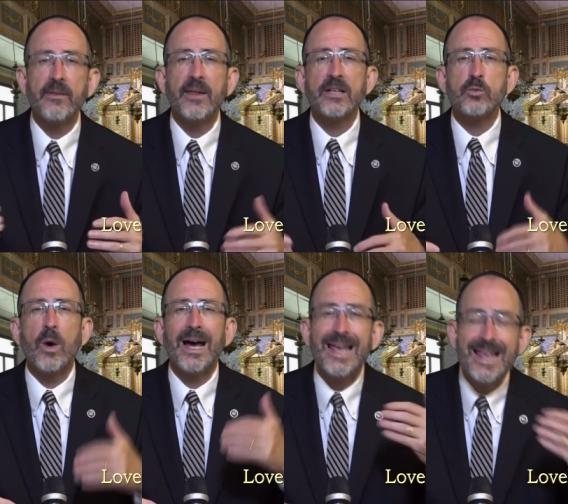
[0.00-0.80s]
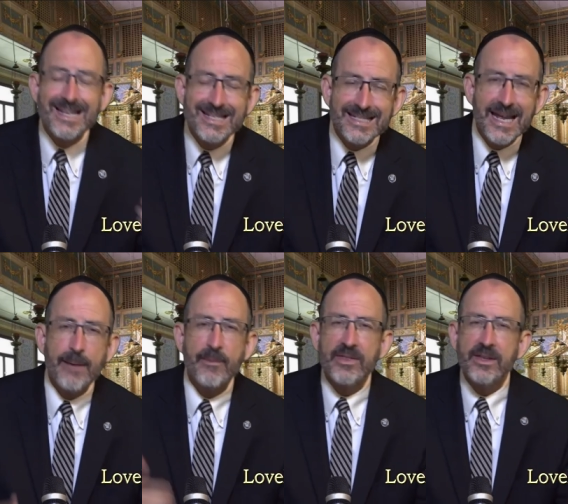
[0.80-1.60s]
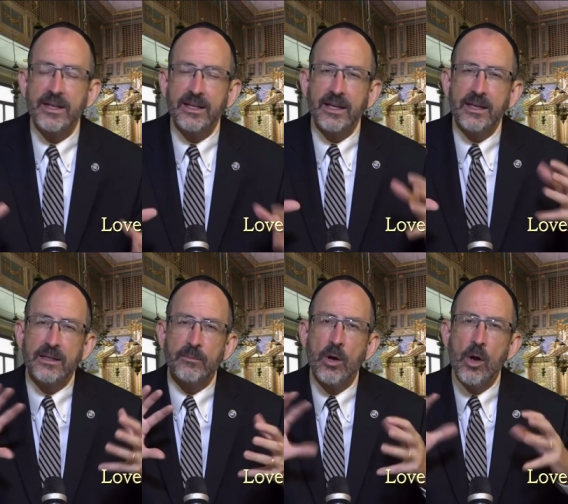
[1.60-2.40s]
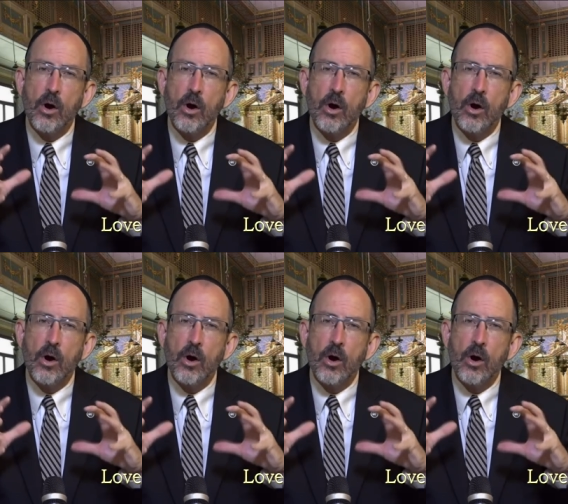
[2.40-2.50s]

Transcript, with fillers: and that's why the Sabbath and the kingdom